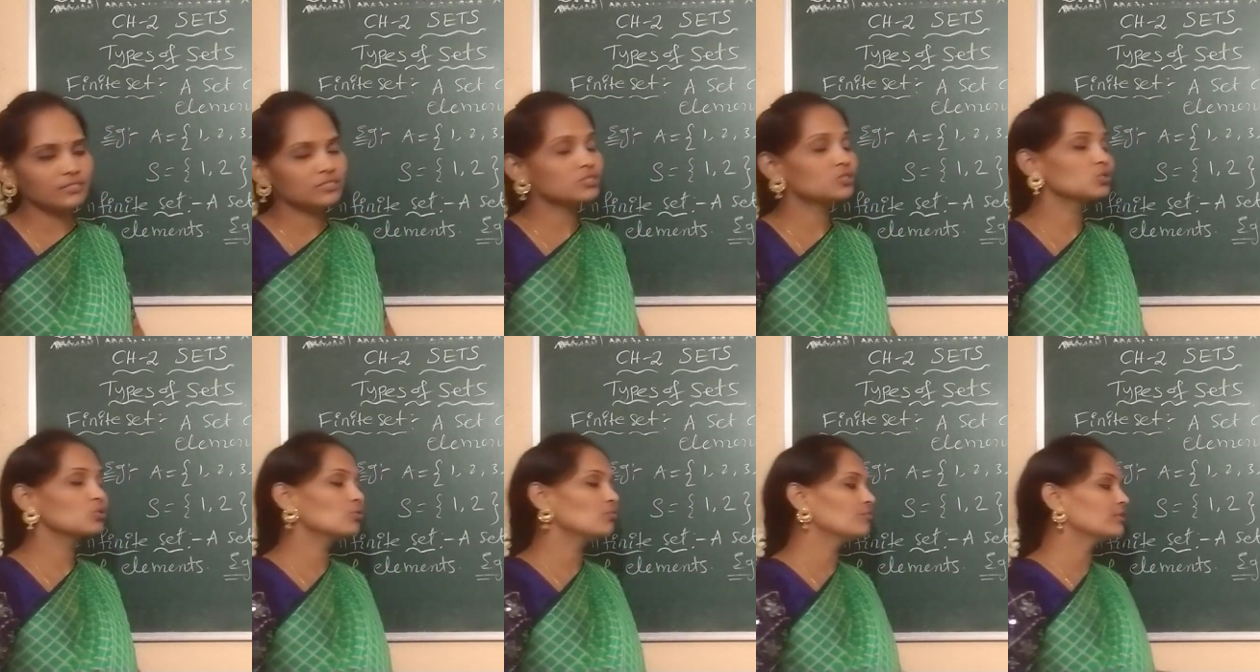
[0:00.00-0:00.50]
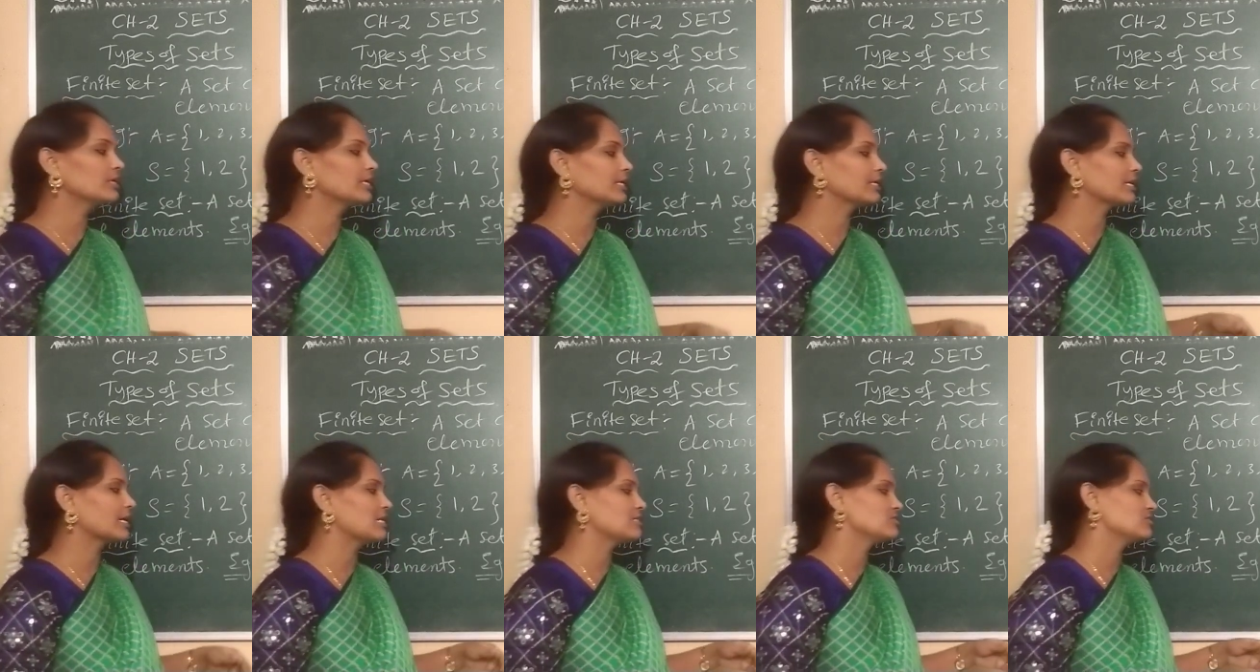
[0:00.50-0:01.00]
So we can
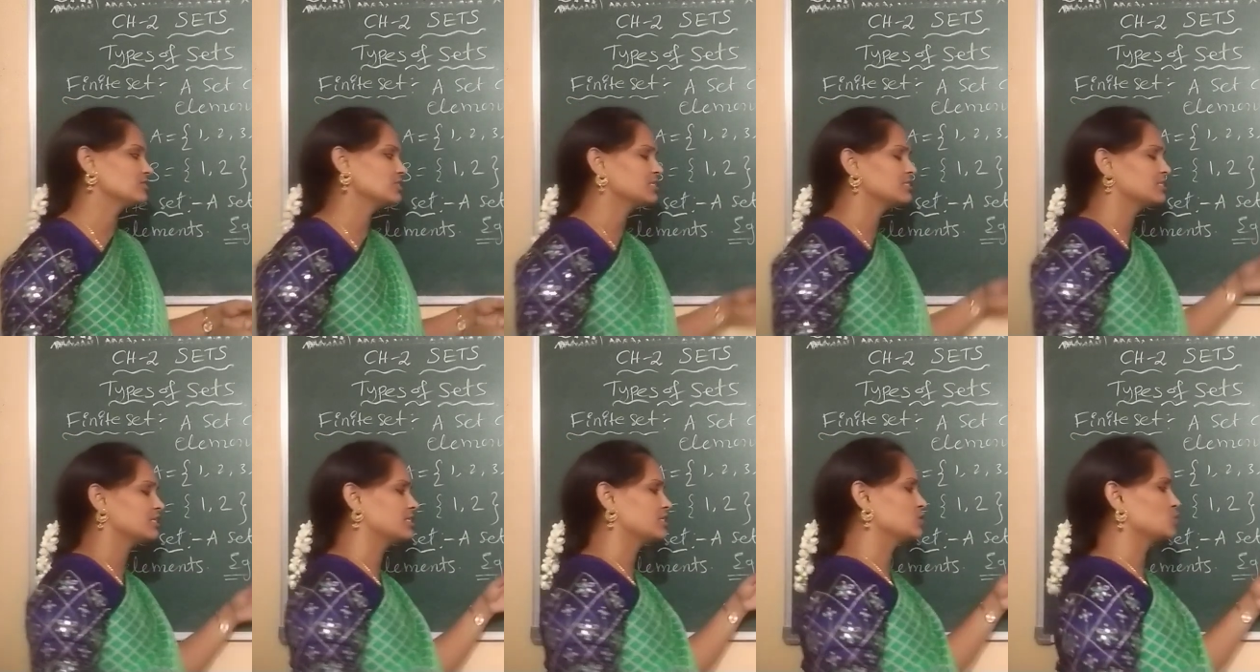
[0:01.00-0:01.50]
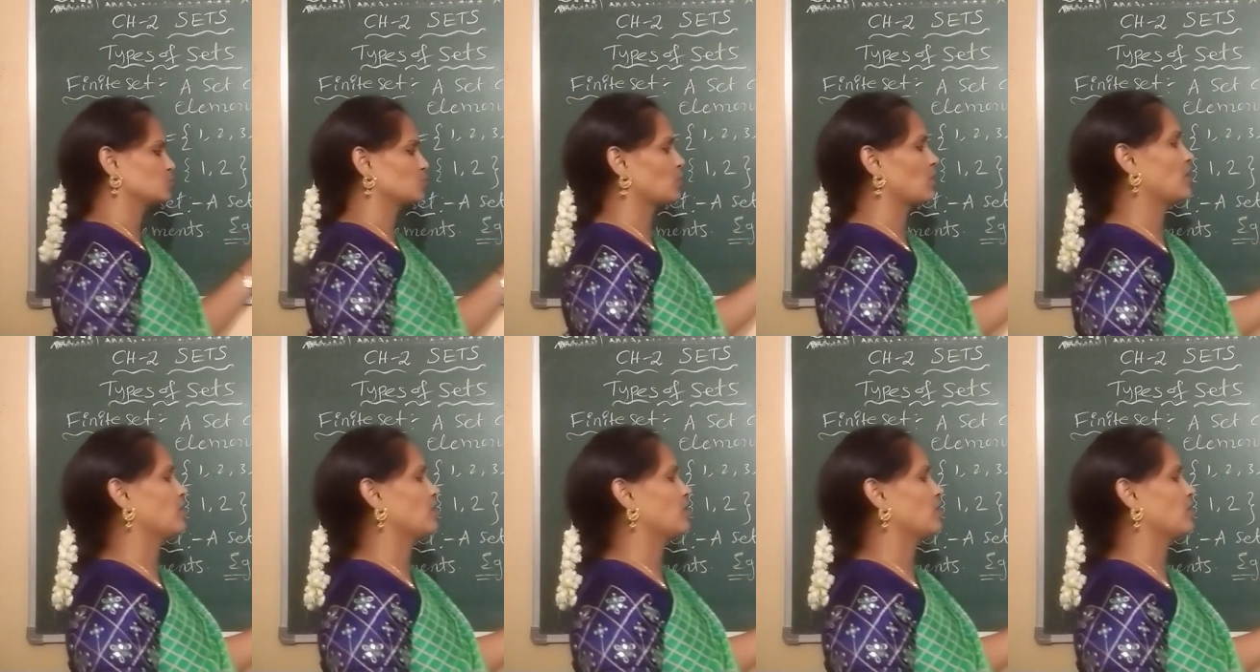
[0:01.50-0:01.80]
consider that is one